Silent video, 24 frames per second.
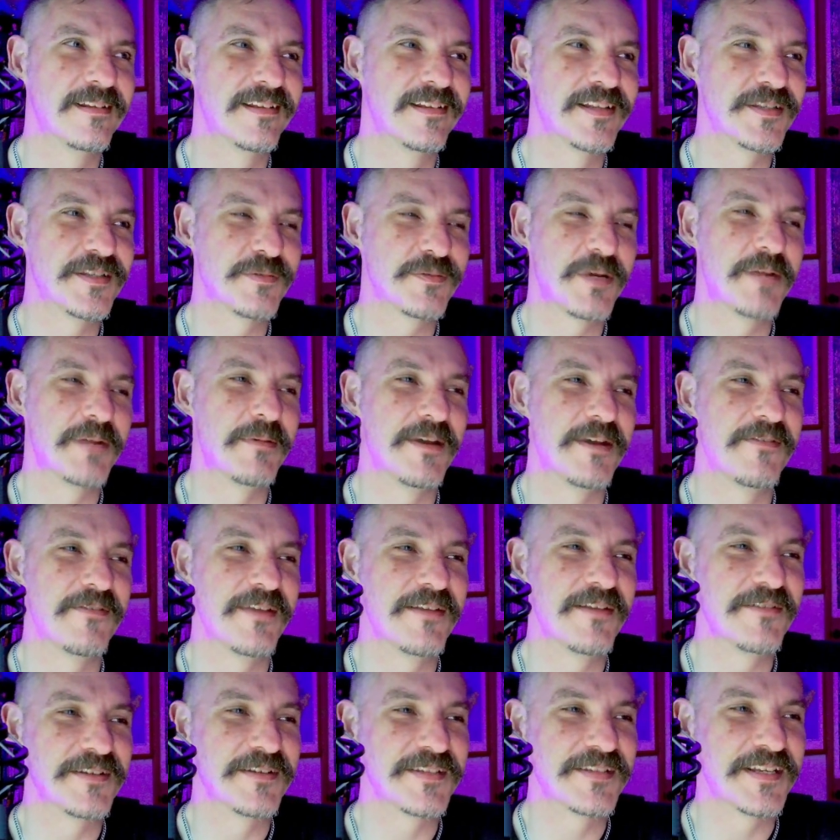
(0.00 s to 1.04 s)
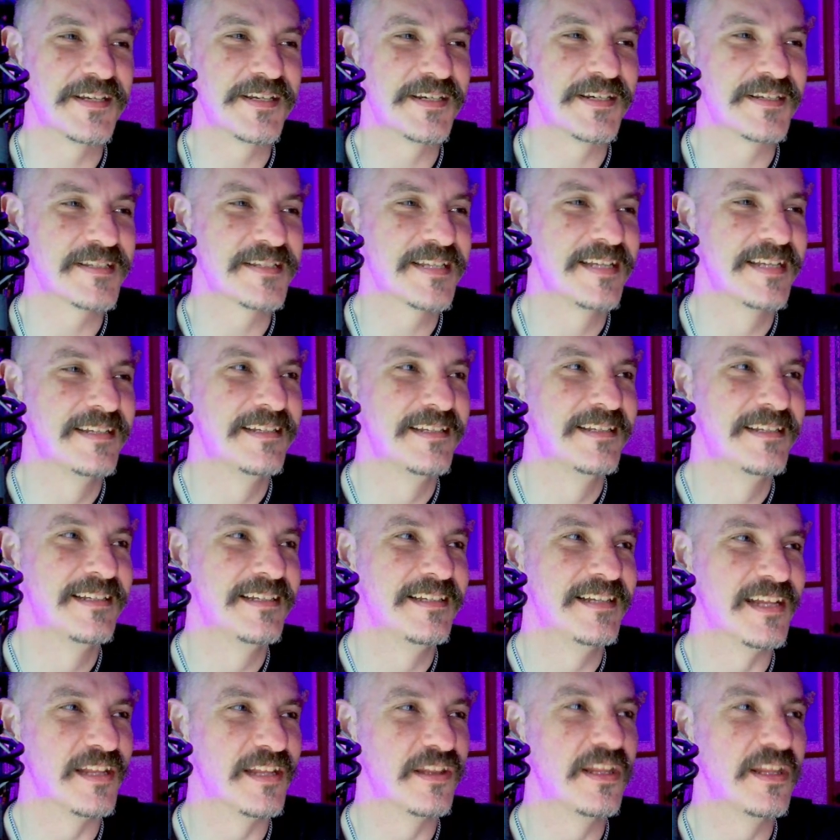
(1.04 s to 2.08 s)
It's one of my favorite songs.
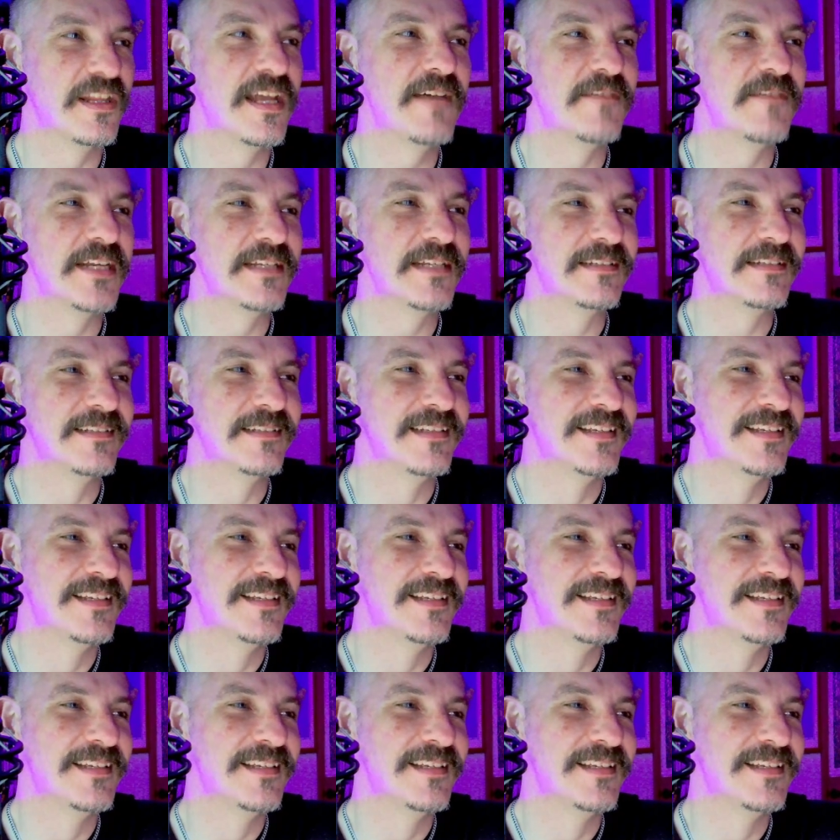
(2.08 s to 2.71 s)
I love it.